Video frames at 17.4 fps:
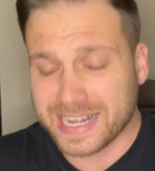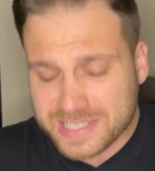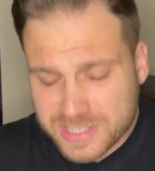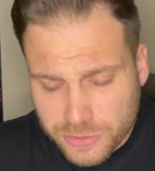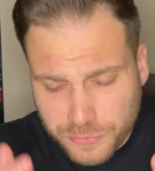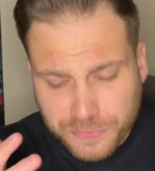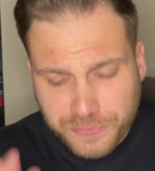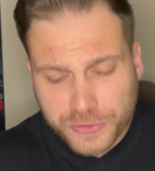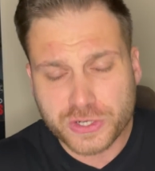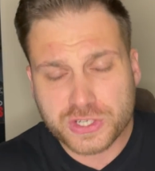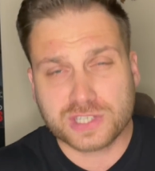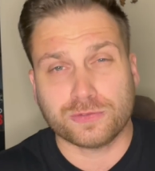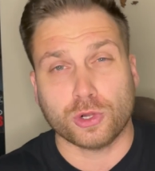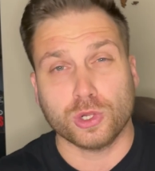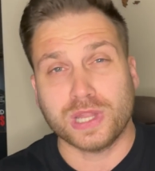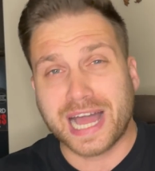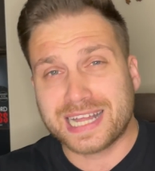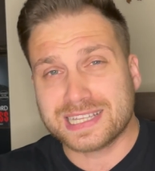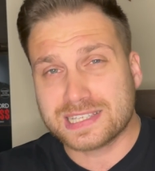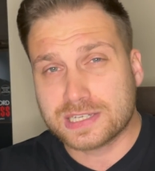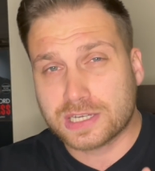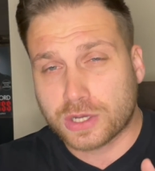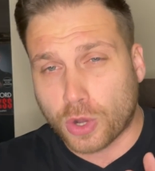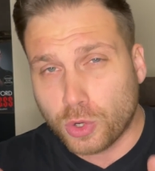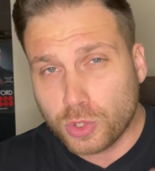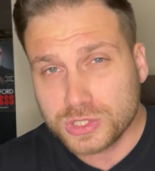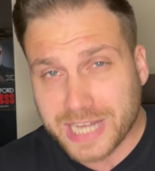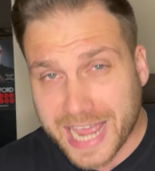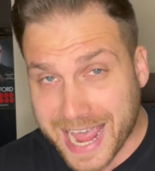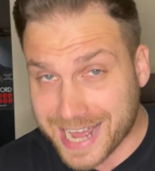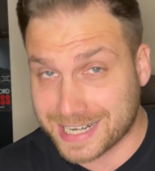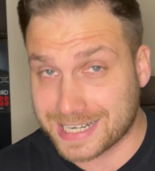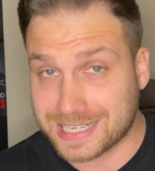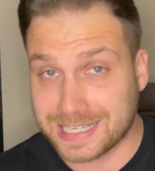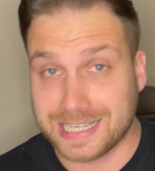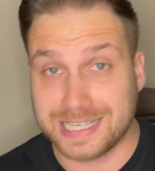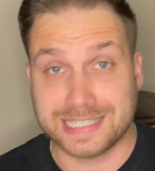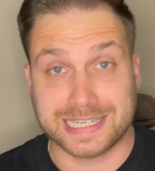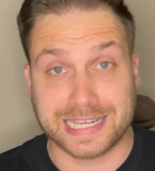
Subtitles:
so first of all, let's cold-headedly